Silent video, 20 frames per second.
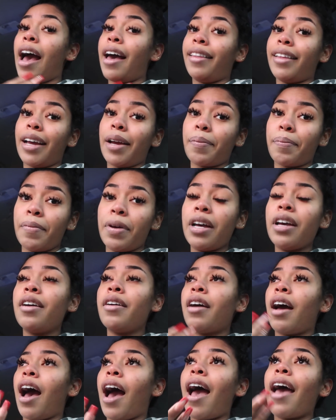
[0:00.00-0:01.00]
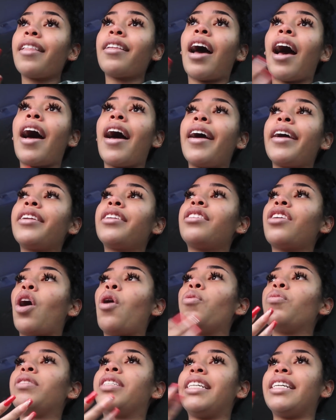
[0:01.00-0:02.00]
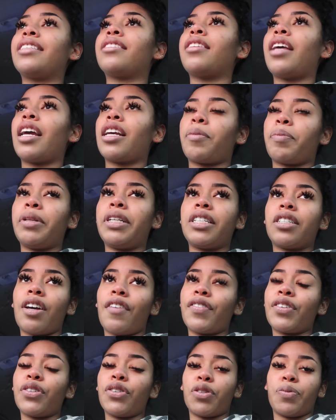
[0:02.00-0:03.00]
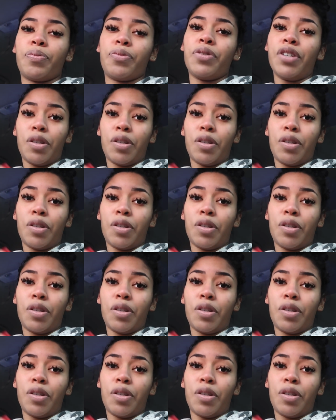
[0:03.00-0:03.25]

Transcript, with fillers: I like, I, I don't dislike police officers